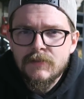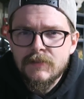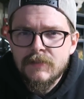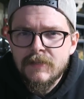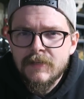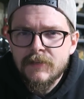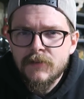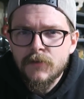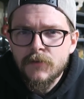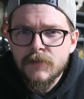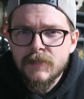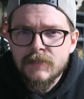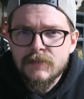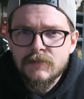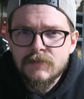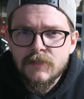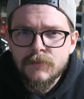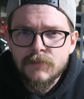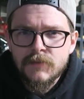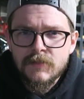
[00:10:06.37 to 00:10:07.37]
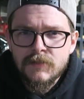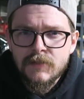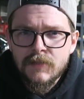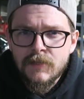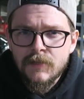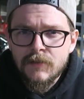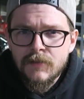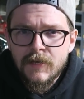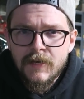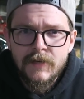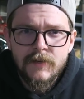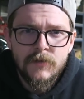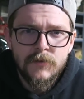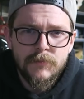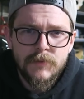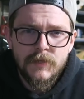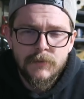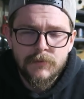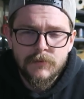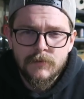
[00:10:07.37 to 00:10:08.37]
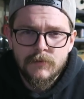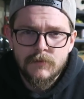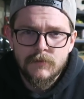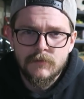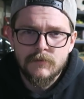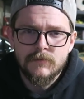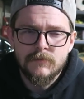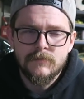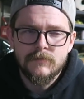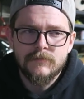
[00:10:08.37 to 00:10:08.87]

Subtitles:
I know that's something that a lot of you people